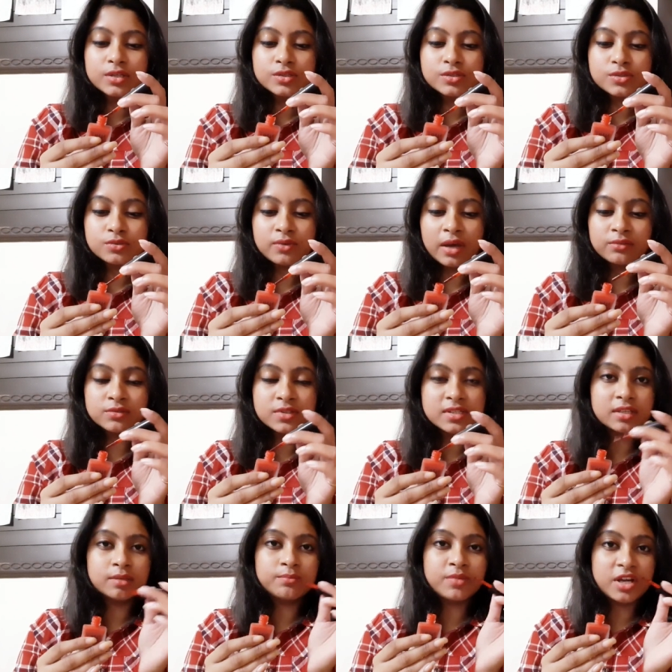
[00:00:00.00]
So I won't say
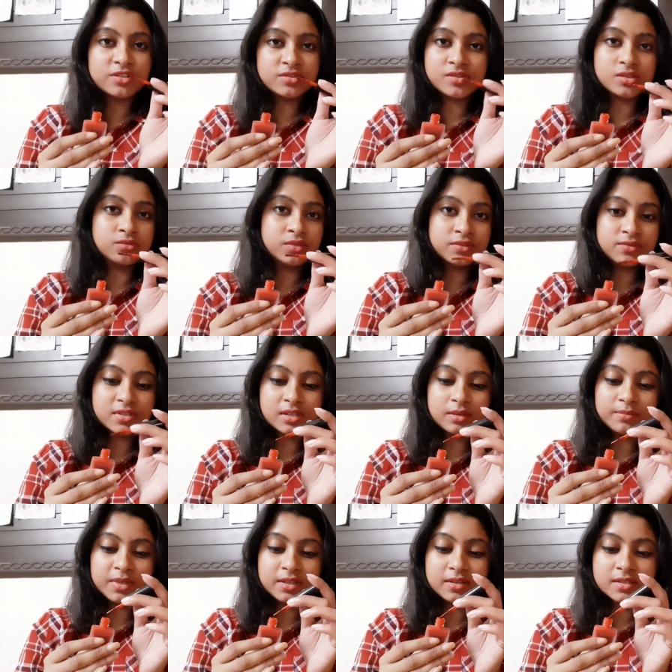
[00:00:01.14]
the brush is universal
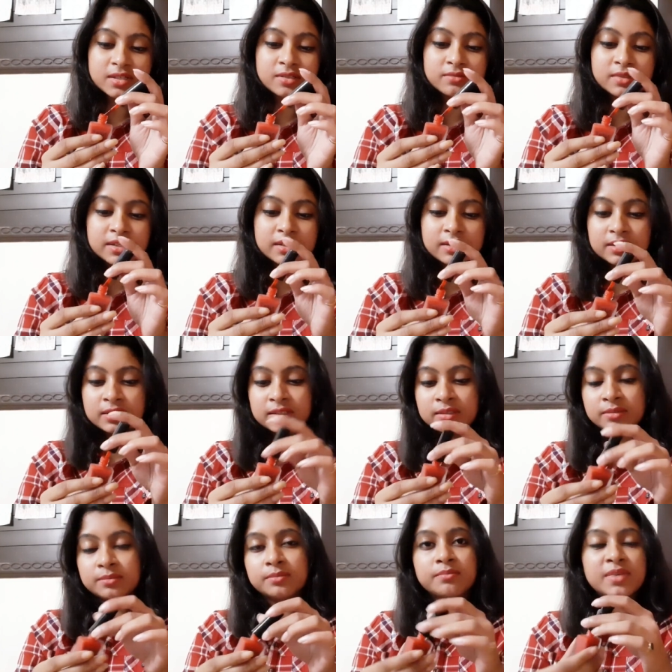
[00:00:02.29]
because it will
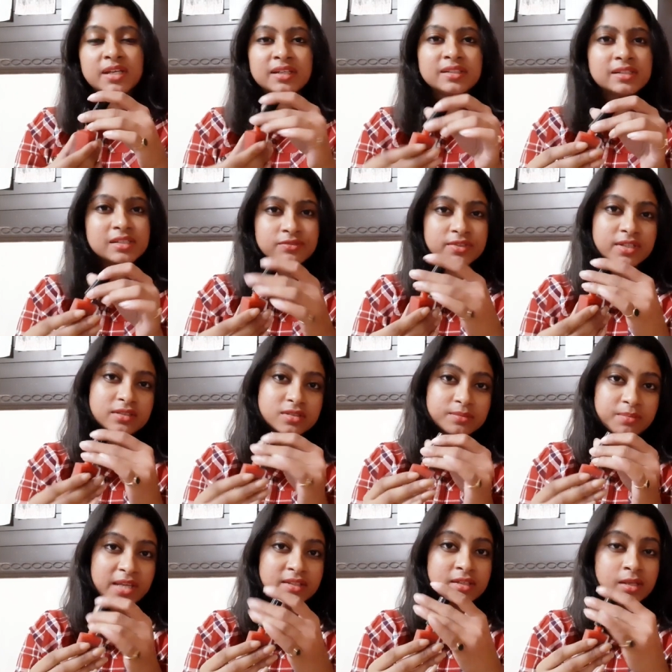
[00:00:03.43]
be a little difficult to
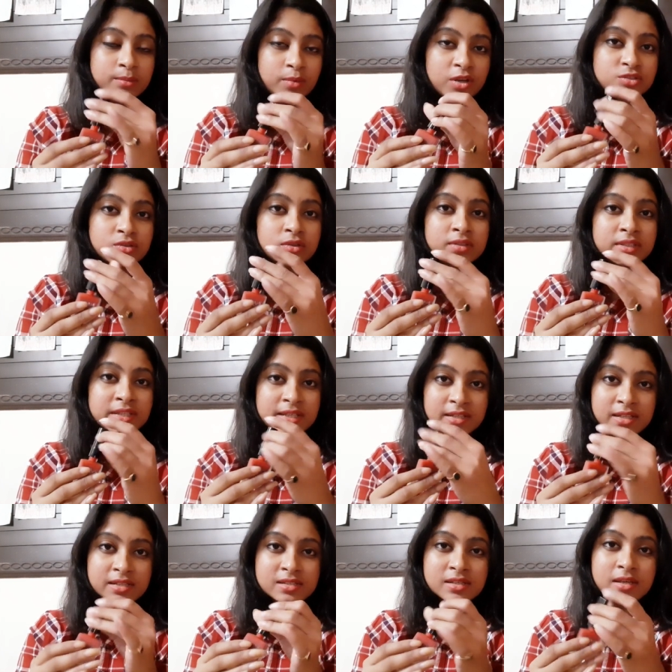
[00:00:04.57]
apply the nail polish on thin
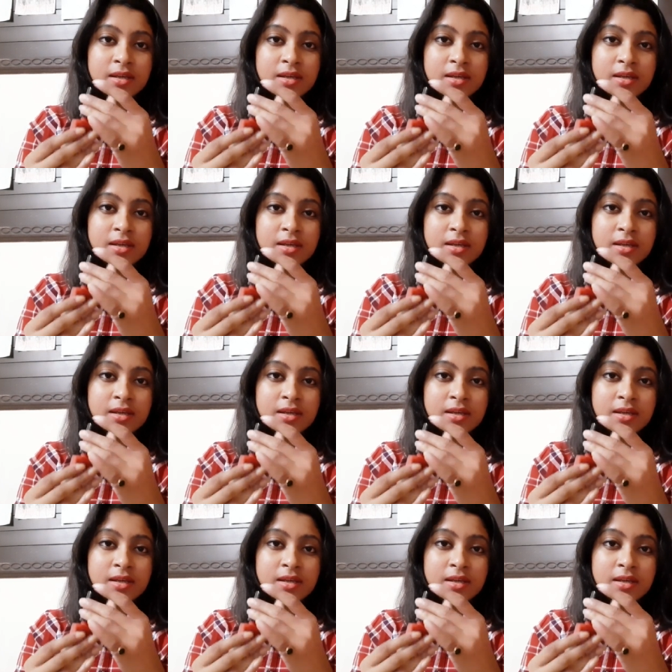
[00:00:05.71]
nails.